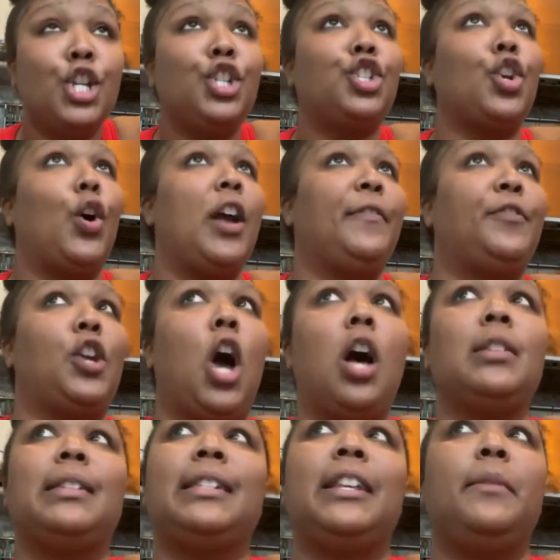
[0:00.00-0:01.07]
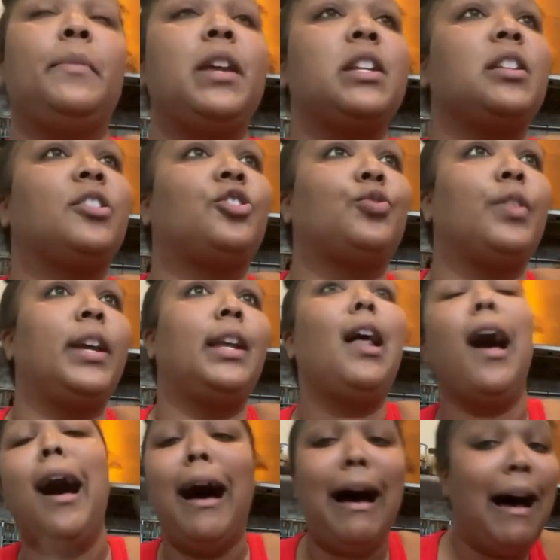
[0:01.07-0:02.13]
So if y'all see me in the street,
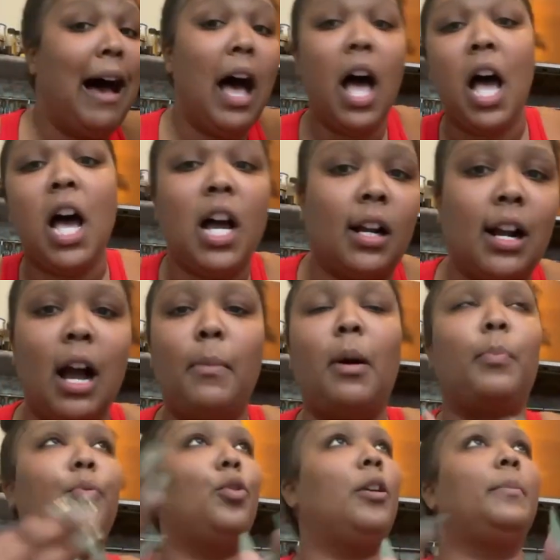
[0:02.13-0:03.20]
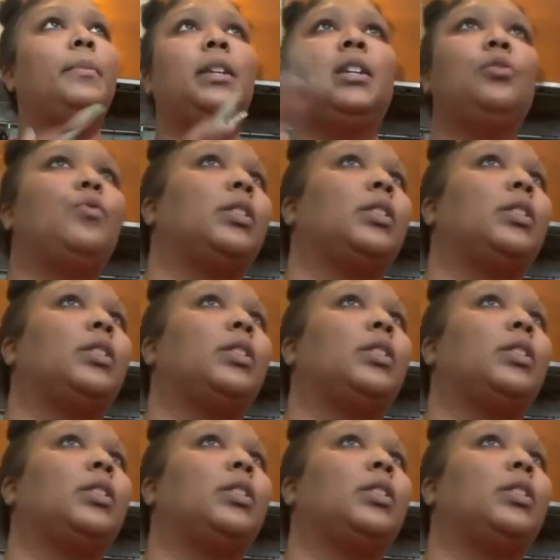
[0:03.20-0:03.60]
come up on me,